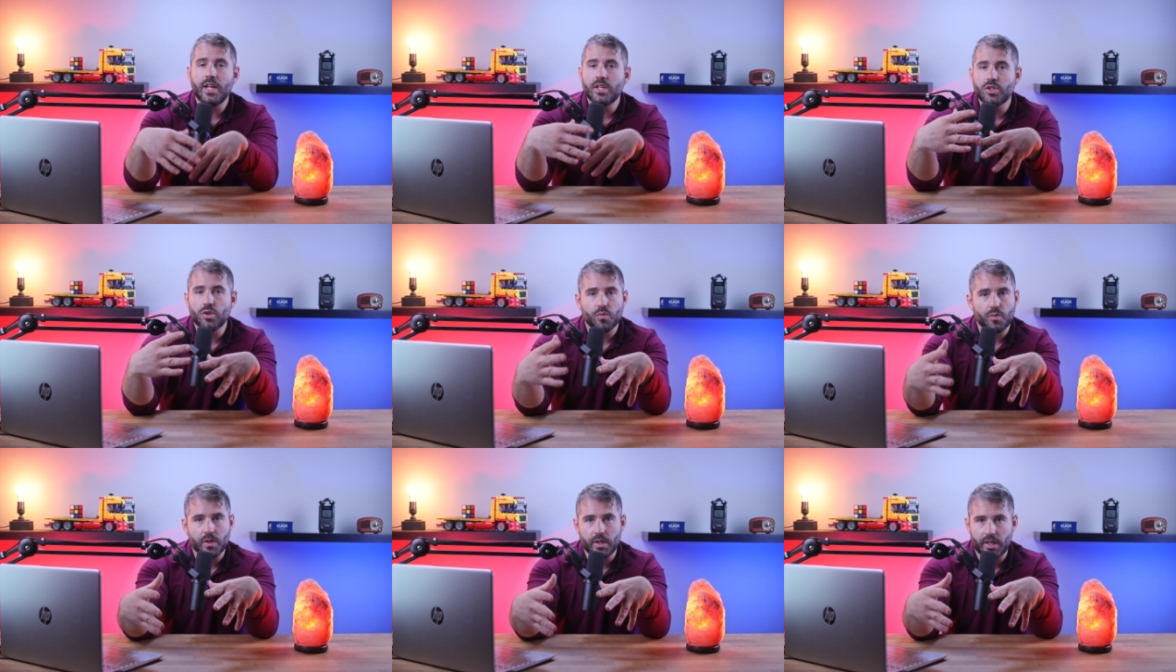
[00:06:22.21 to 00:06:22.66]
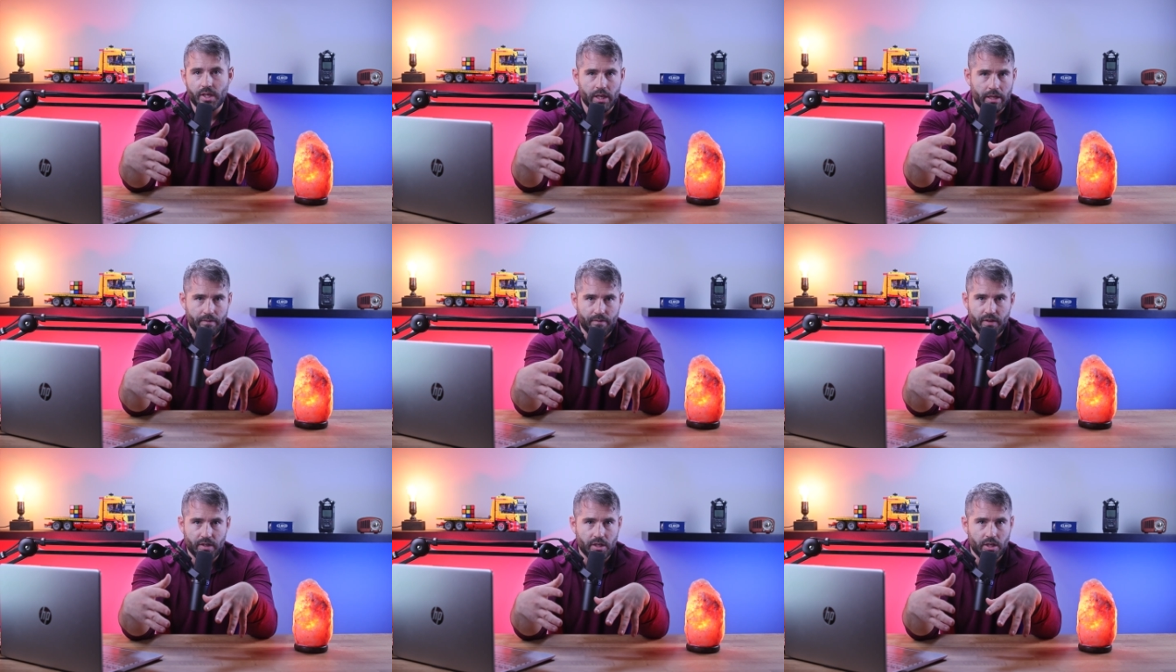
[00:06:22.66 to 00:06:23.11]
It's a
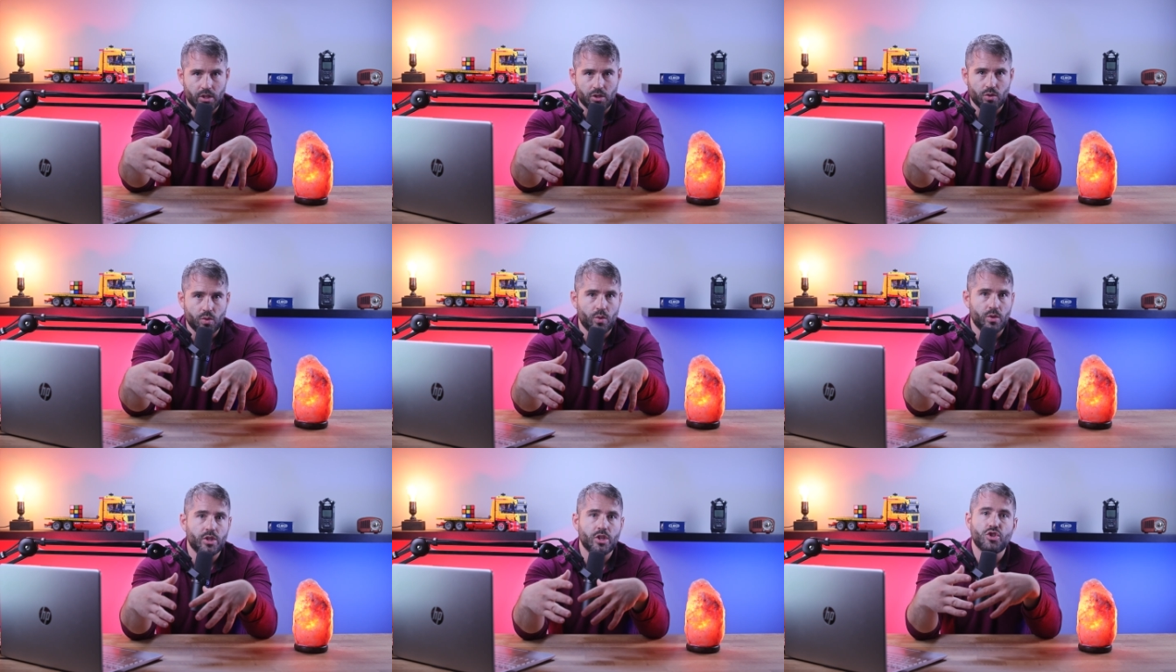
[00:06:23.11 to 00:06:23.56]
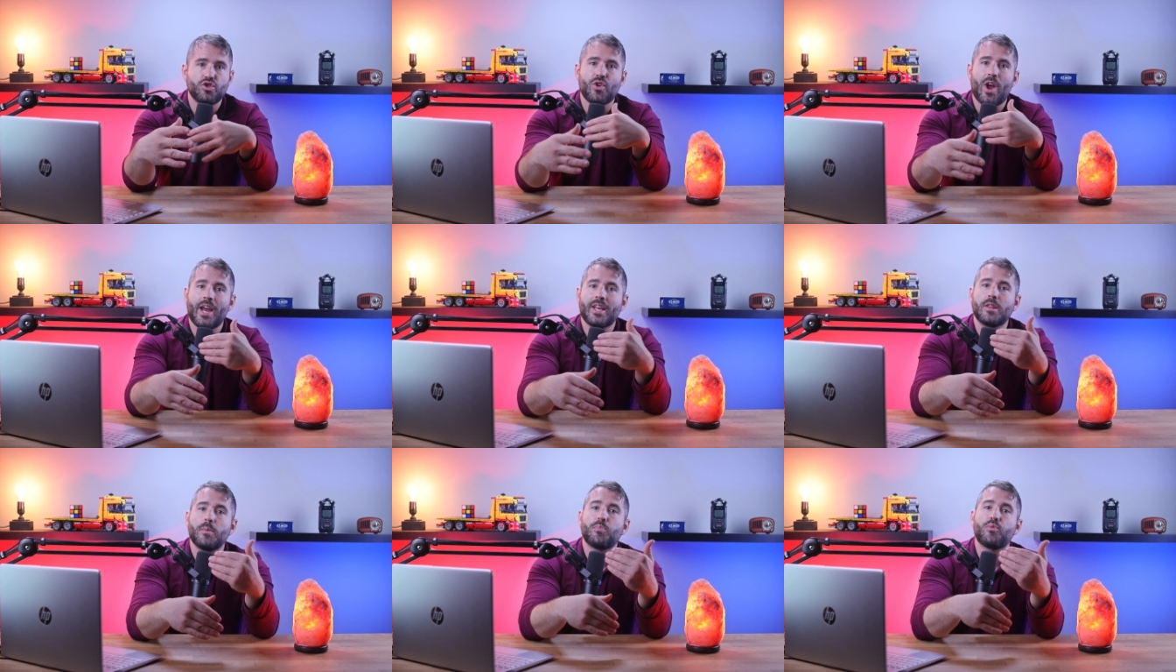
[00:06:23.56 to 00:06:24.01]
really convenient tool to
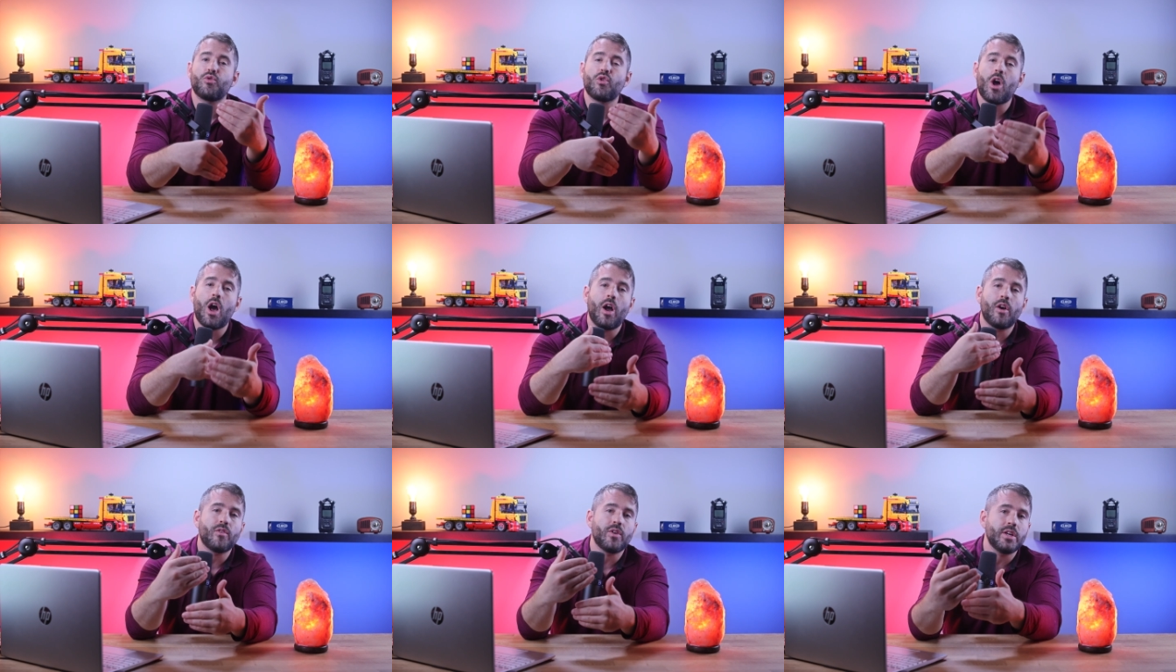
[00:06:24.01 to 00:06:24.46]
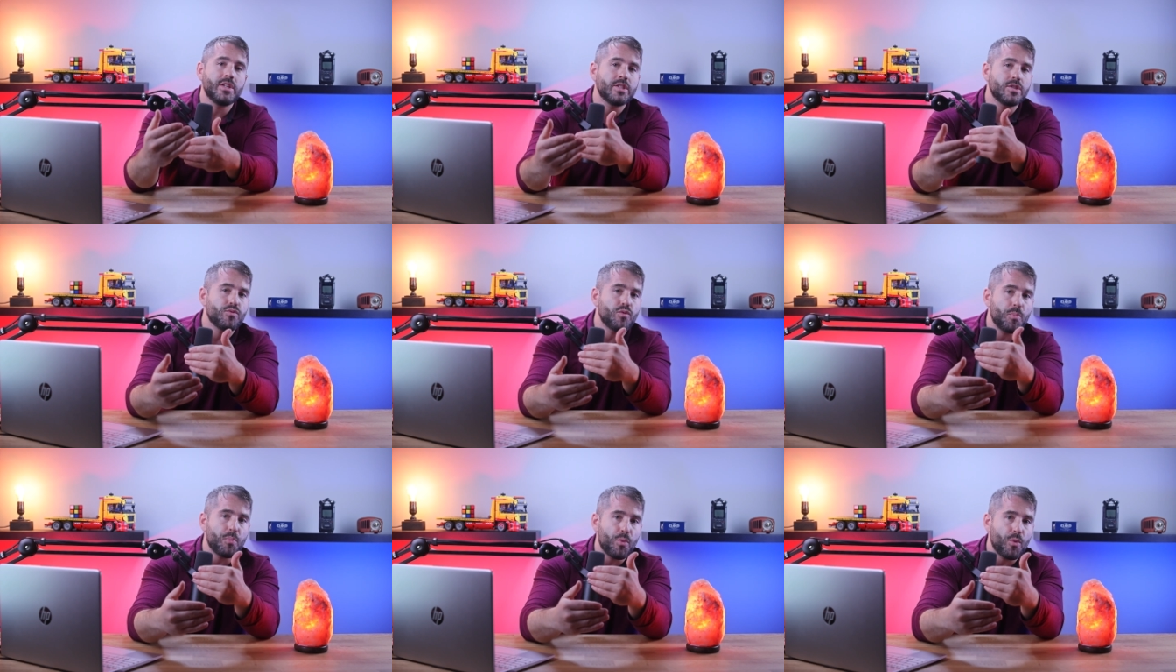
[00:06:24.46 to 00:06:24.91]
track the
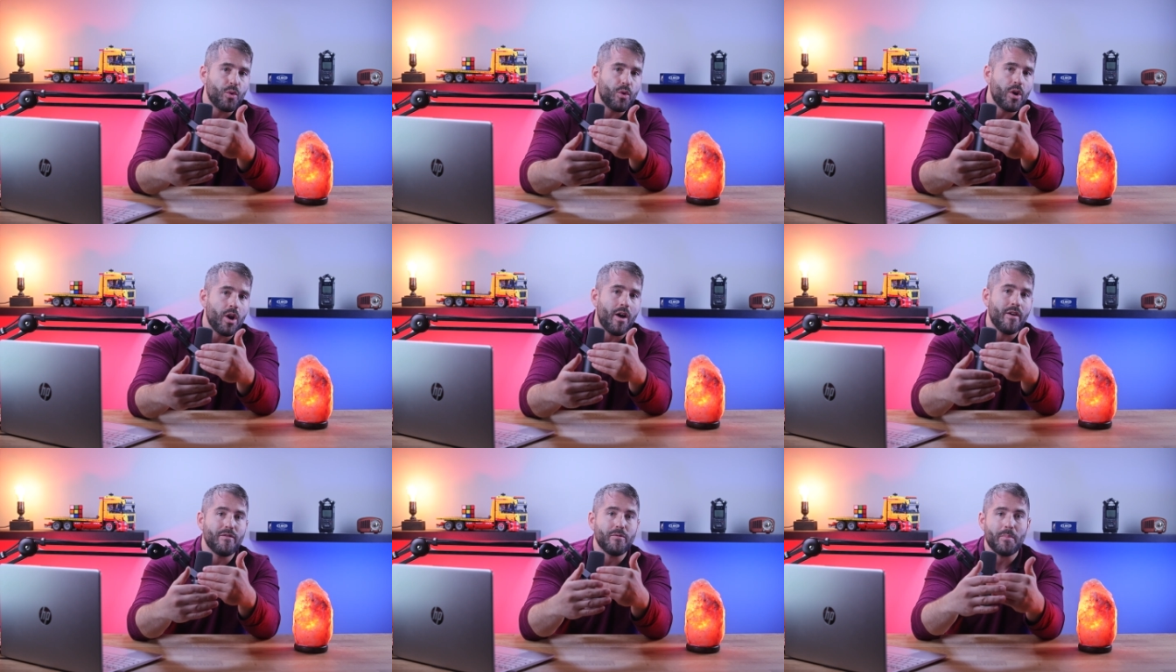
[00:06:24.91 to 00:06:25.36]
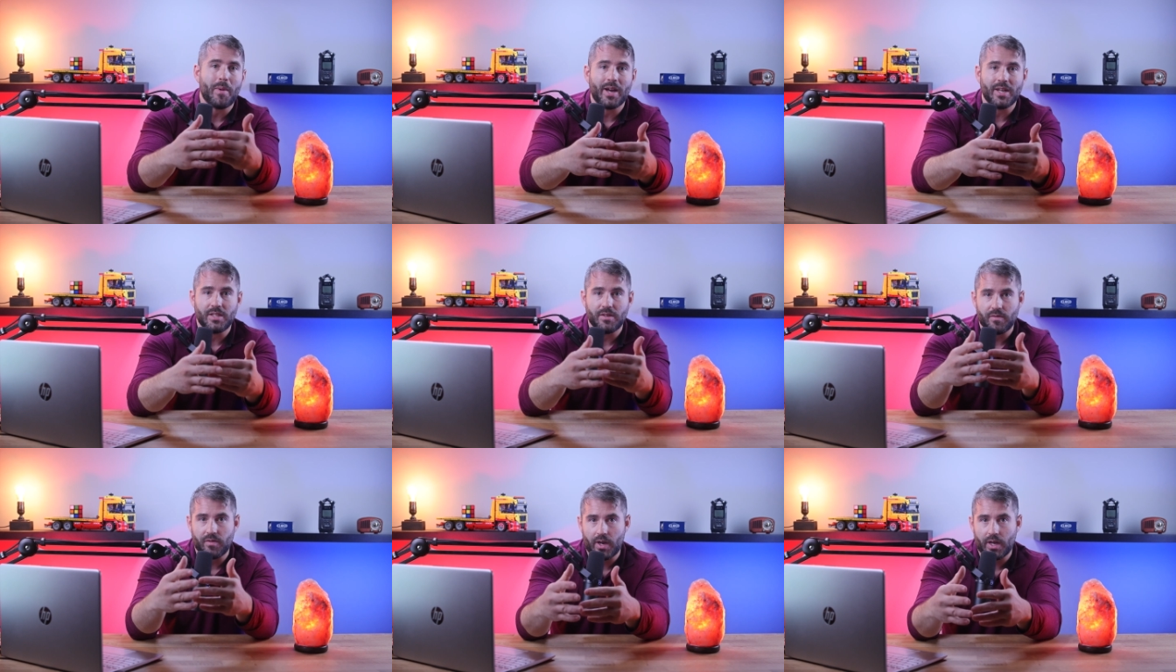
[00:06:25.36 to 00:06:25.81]
progress report of
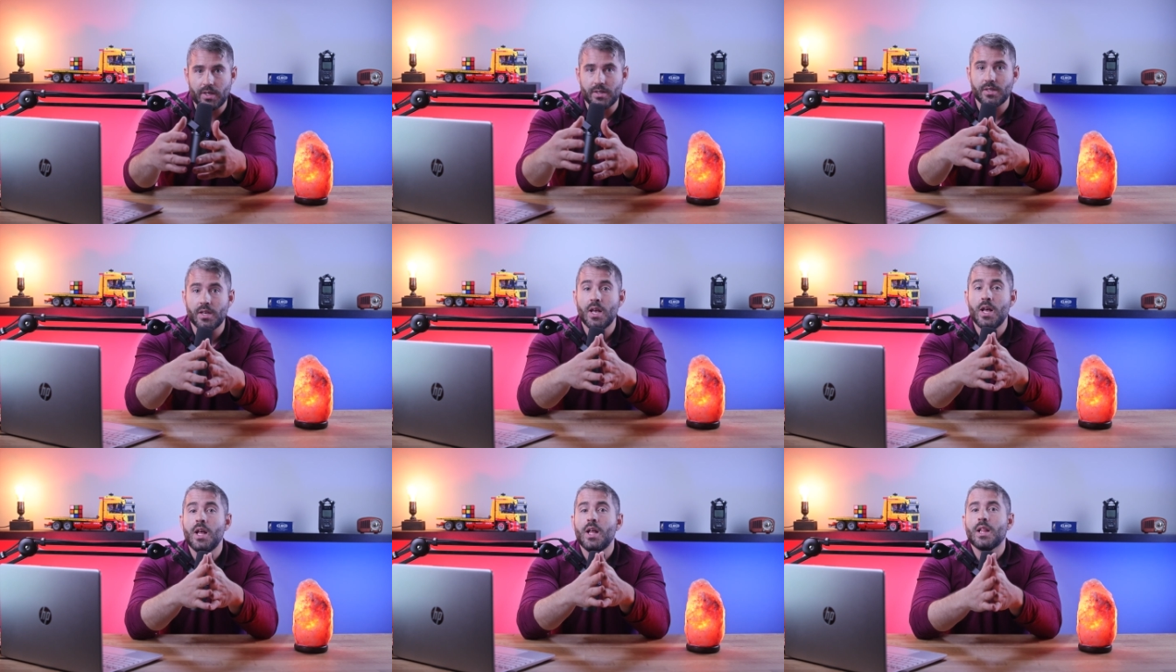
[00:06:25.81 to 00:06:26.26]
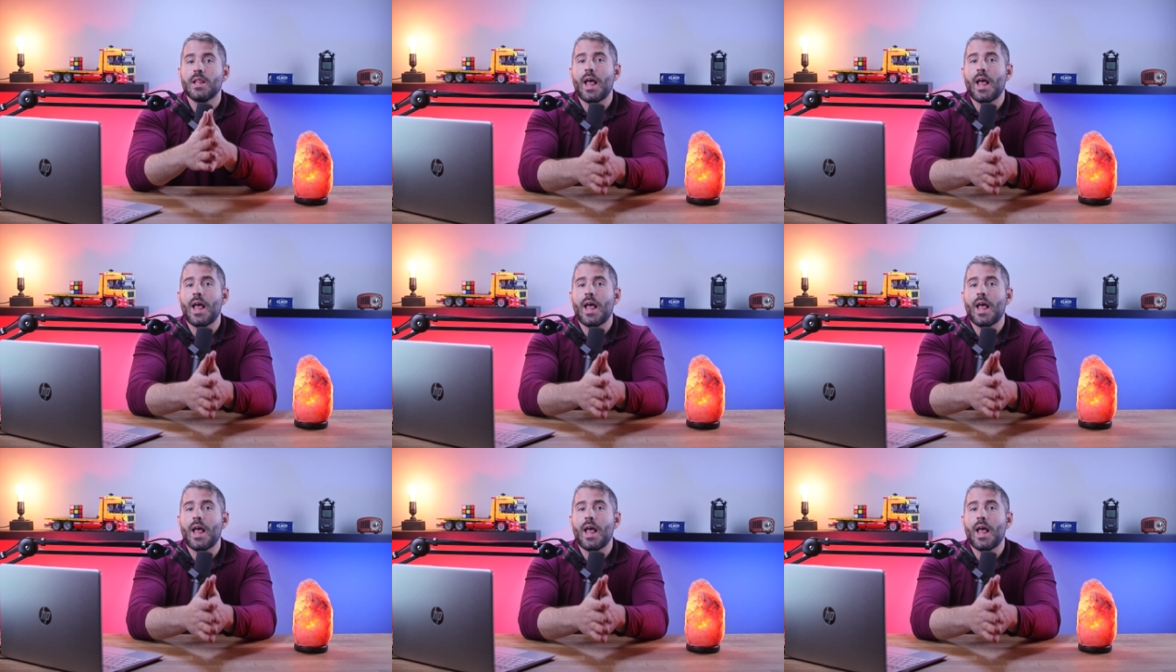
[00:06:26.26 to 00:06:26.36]
my device.